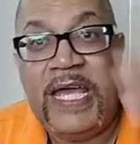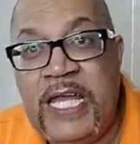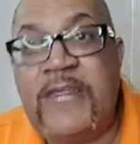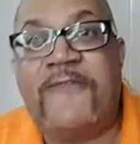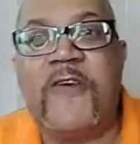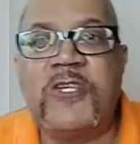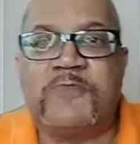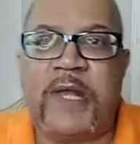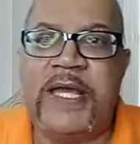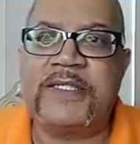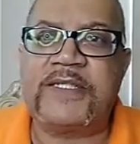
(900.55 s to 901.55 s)
in the first
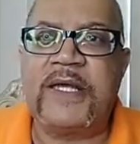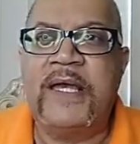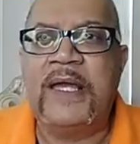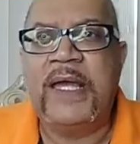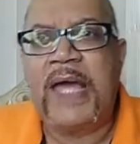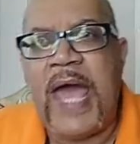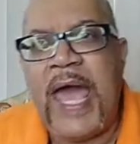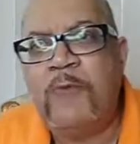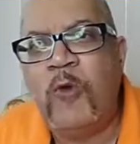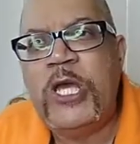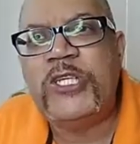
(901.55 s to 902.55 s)
place,
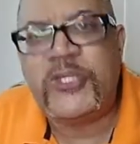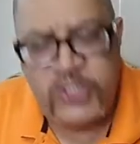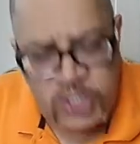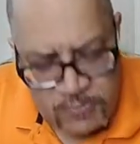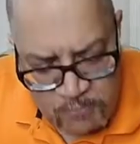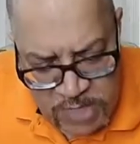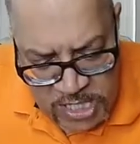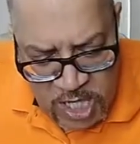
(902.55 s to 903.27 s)
and we should be